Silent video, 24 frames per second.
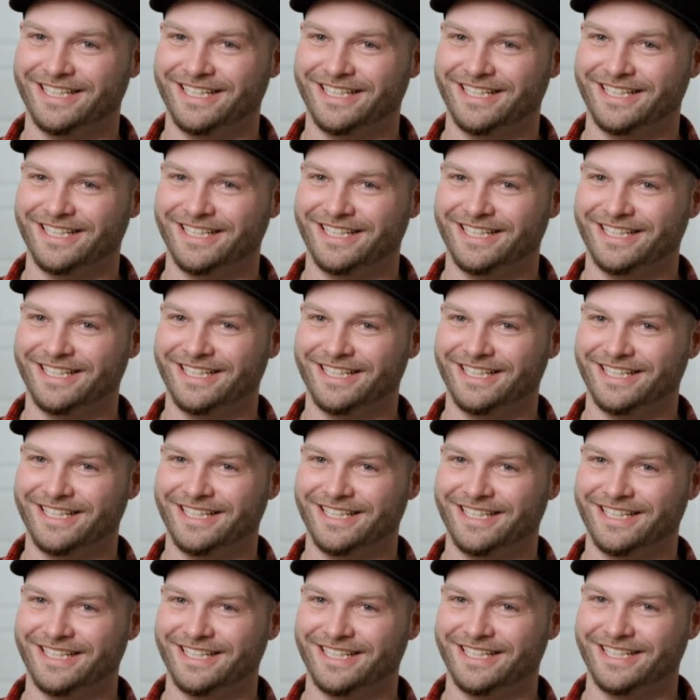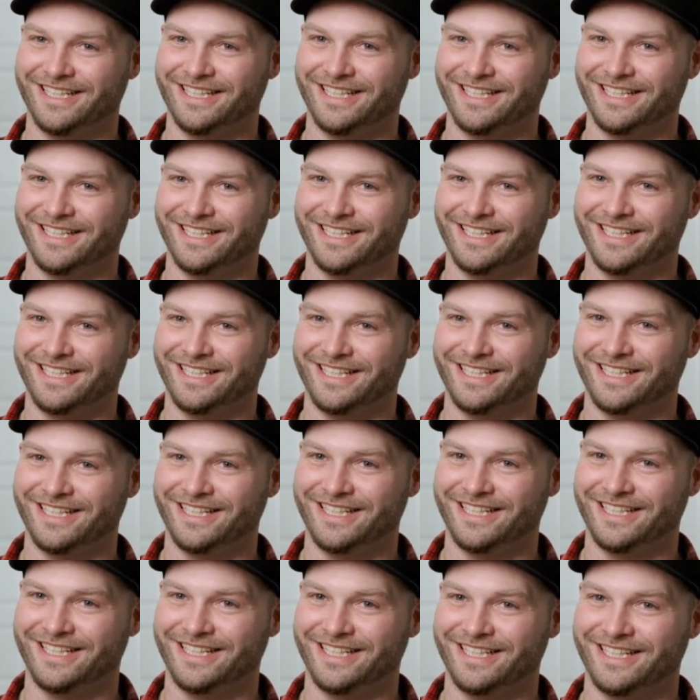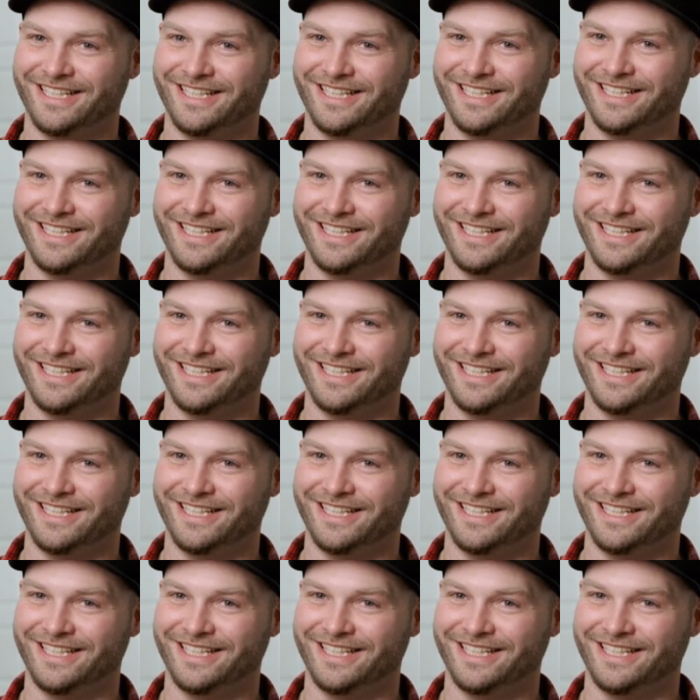Nobody speaks.